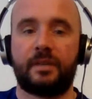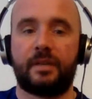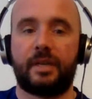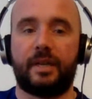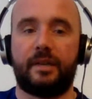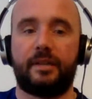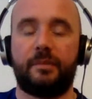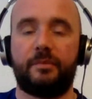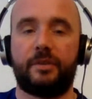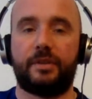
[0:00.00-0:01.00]
Okay, then we've
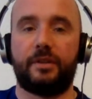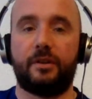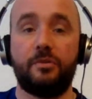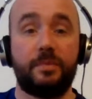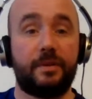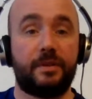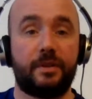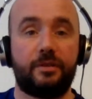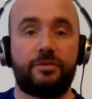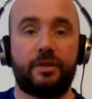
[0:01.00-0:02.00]
got the open 3rd
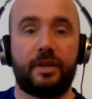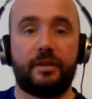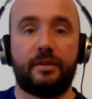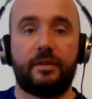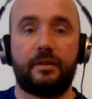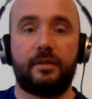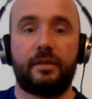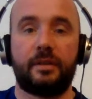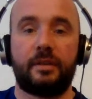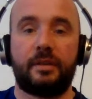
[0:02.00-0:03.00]
string,
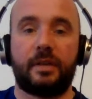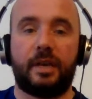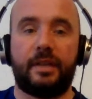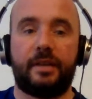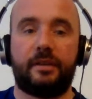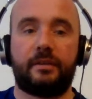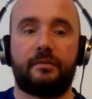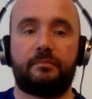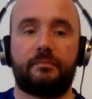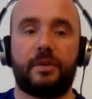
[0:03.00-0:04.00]
and then
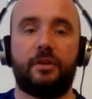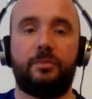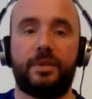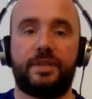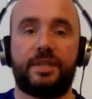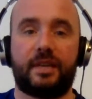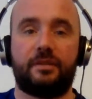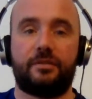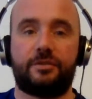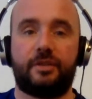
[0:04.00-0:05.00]
open
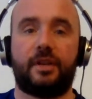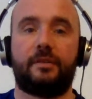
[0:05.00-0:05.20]
2nd string.